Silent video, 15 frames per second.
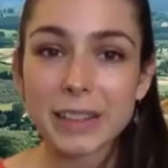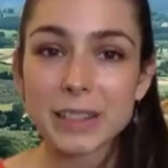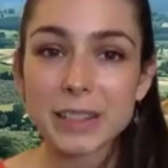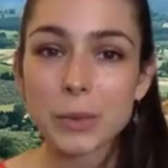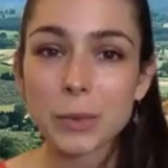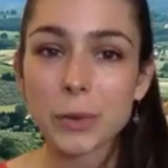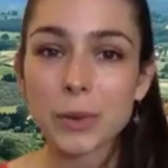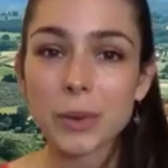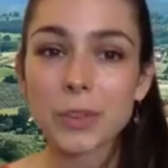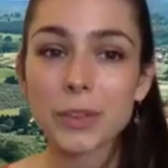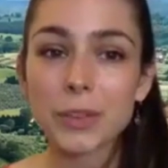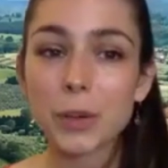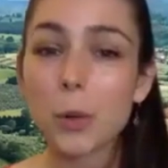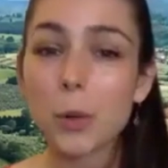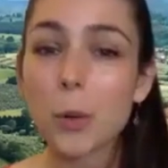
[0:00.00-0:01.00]
So
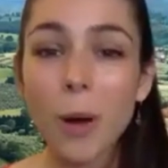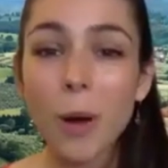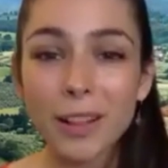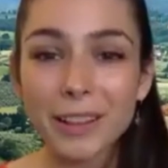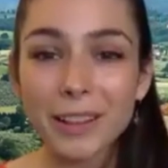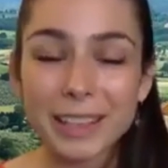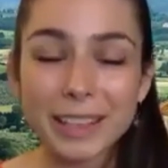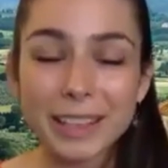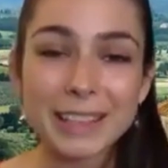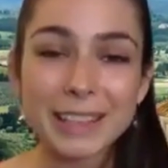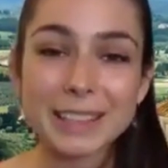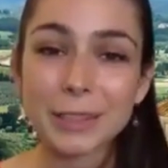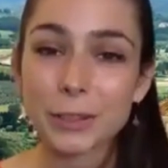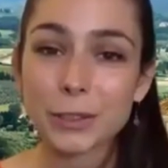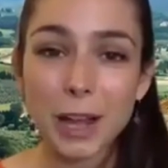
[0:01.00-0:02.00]
the quality is
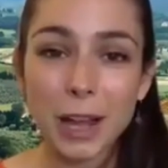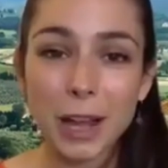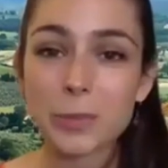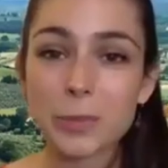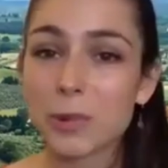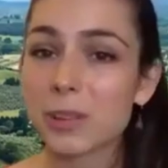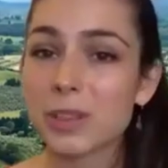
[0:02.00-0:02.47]
incredible.